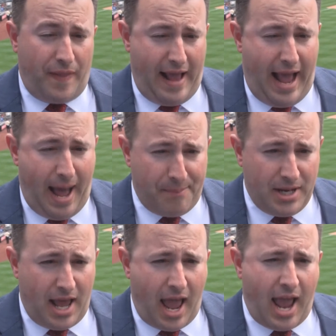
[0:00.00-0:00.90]
when they
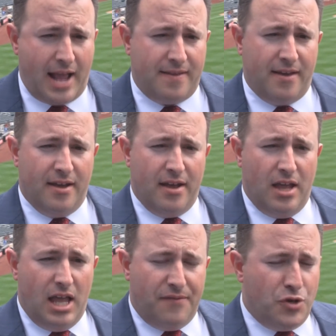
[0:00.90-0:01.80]
happen, and
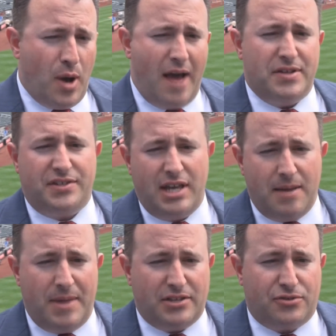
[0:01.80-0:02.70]
if you have a
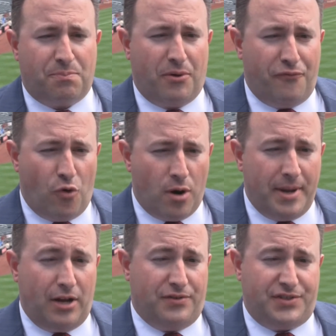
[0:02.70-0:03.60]
team that's
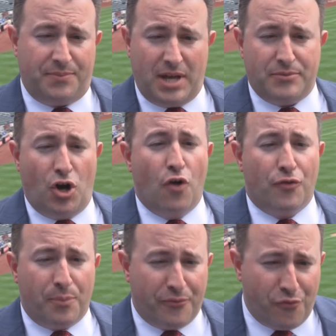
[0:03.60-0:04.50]
performing or sometimes
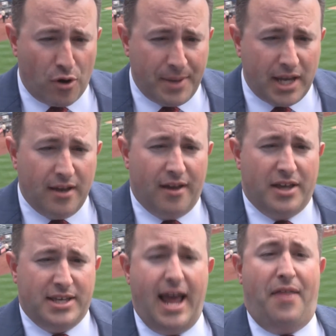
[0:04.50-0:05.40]
overperforming,
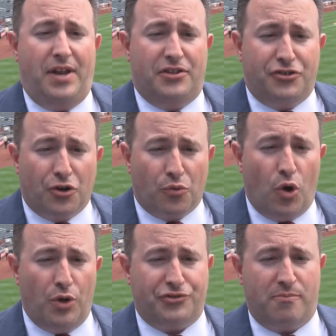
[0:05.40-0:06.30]
then it's your
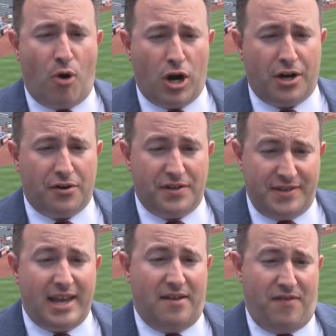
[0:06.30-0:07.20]
role as a marketer to
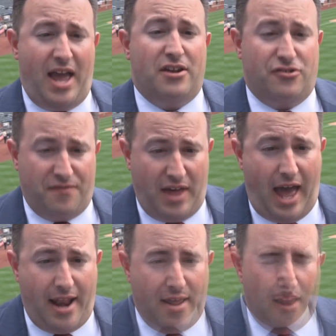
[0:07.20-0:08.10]
take advantage of
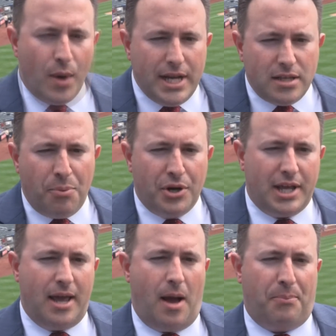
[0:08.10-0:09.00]
that. We need to
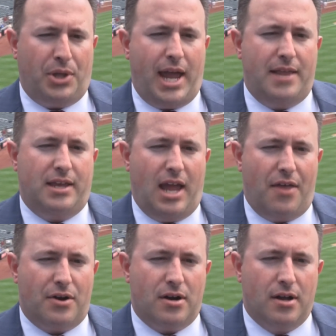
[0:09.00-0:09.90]
put a plan
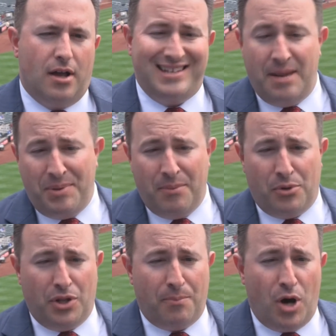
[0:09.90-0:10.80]
together to get
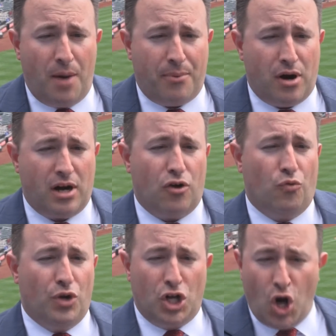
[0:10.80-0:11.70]
people in the ballpark,
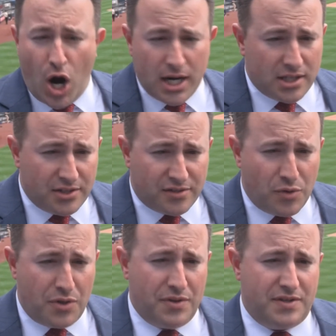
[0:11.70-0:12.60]
regardless of
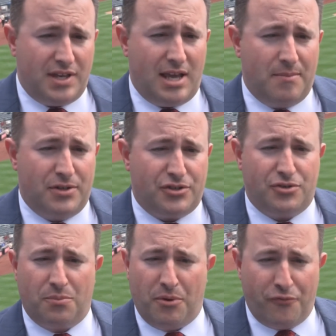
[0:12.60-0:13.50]
whether the team
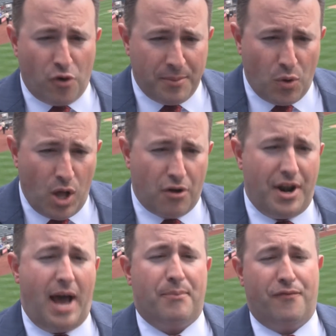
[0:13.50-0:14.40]
is performing well or
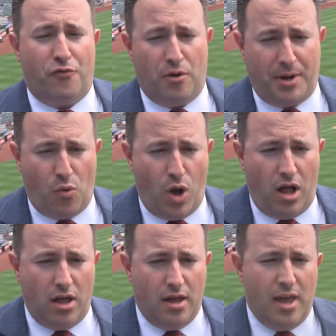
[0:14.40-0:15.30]
not performing well.